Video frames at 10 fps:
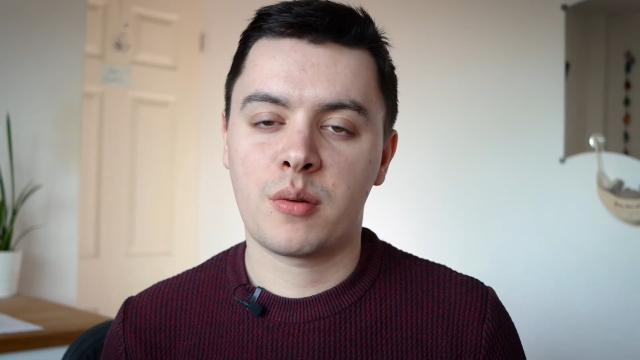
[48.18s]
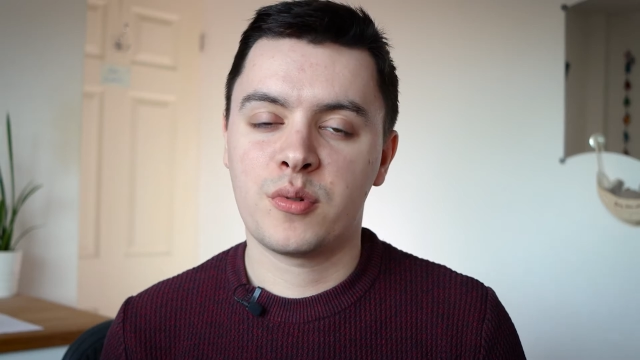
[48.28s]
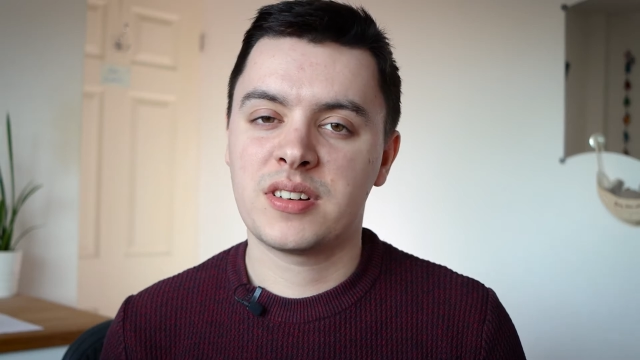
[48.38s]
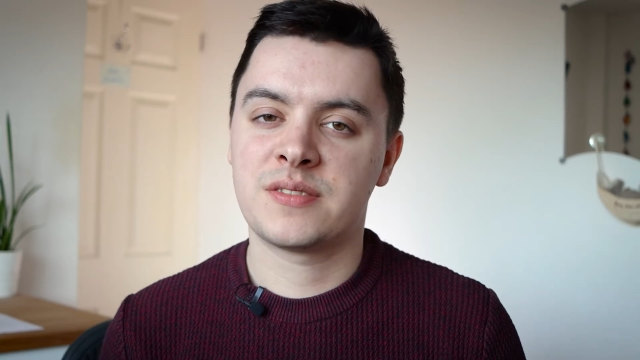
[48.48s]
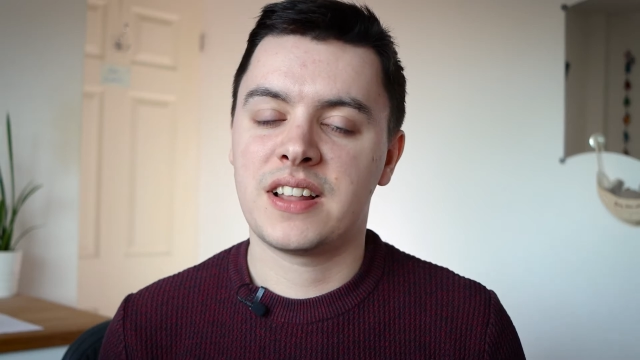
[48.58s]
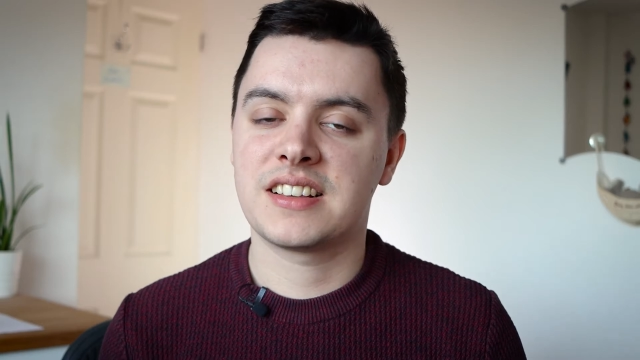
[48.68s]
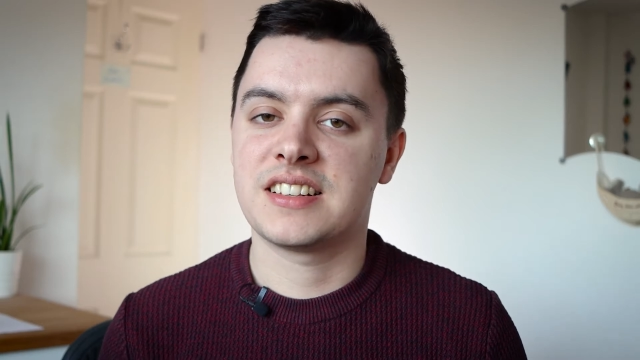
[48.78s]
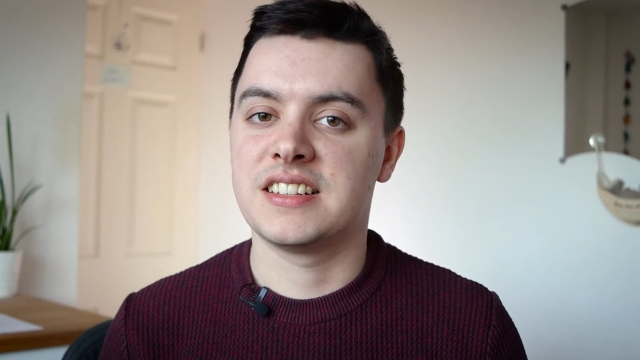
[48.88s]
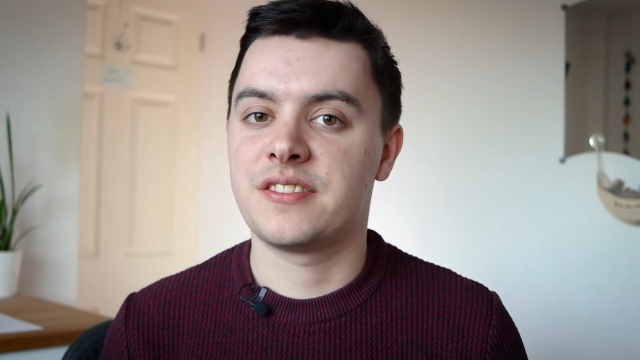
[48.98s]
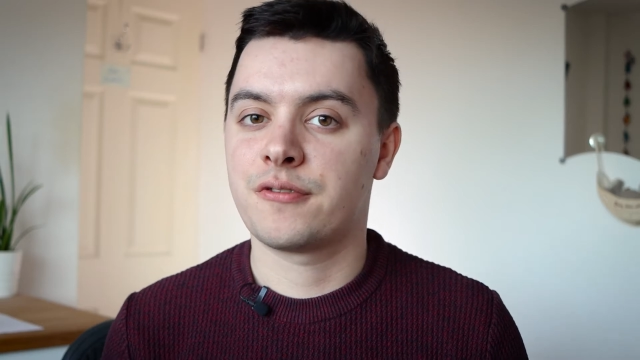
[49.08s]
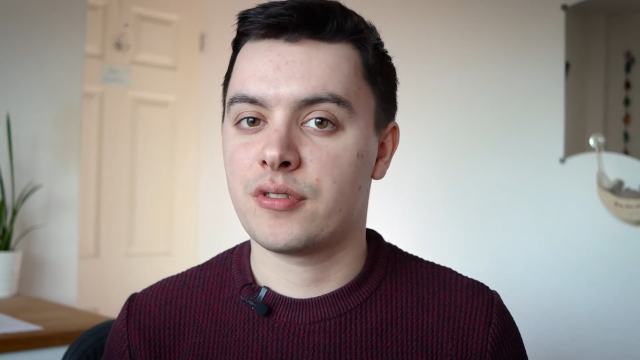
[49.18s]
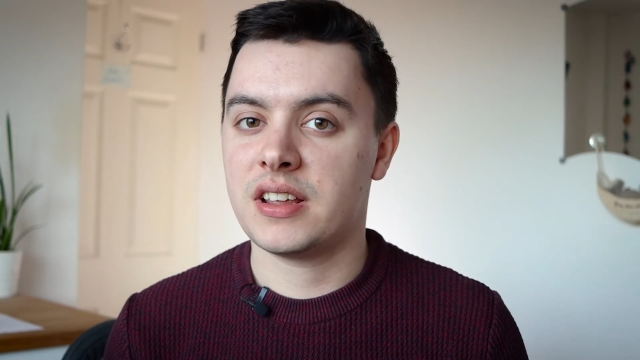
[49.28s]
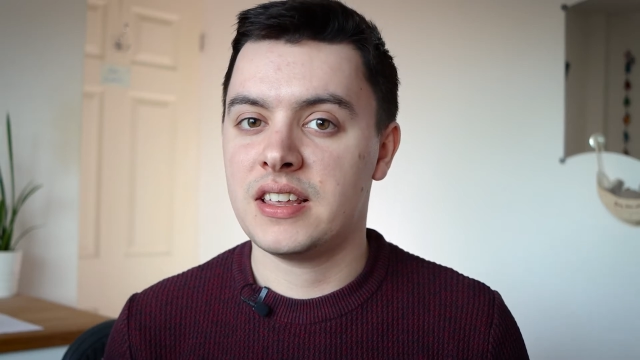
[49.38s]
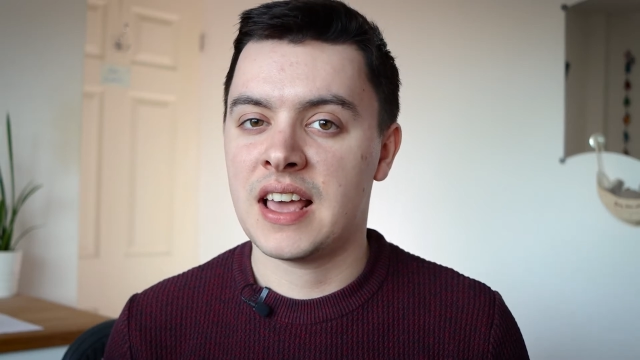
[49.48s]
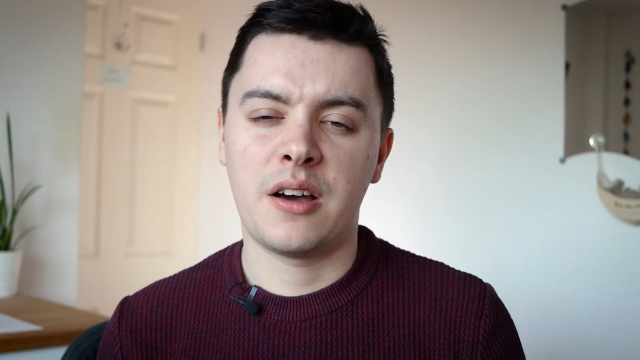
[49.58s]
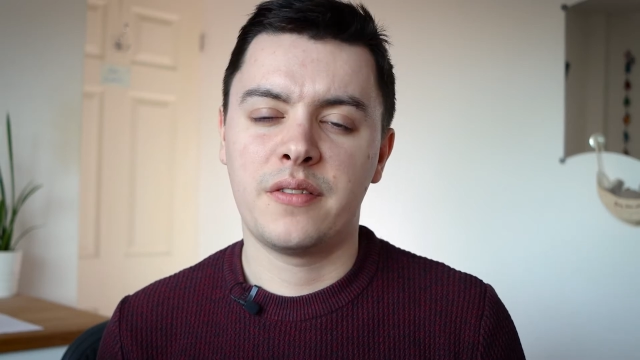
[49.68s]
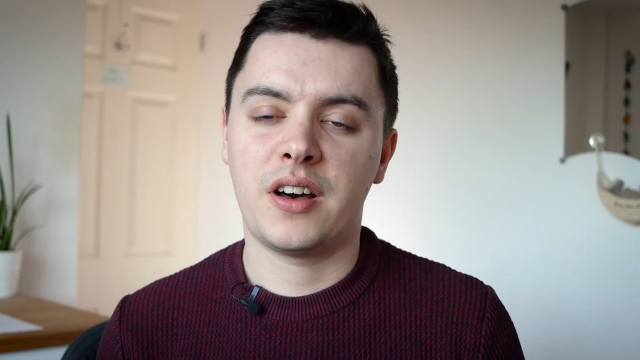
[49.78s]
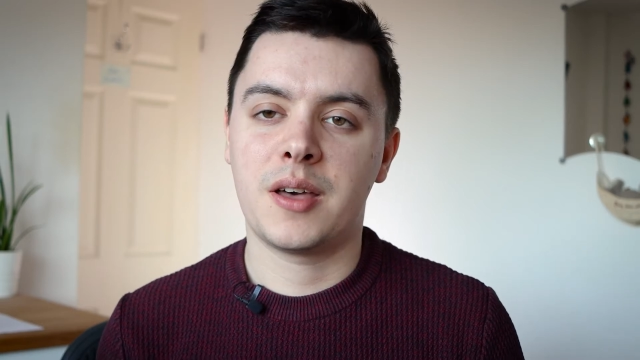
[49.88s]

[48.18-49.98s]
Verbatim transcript: Chrome OS Flex is free, however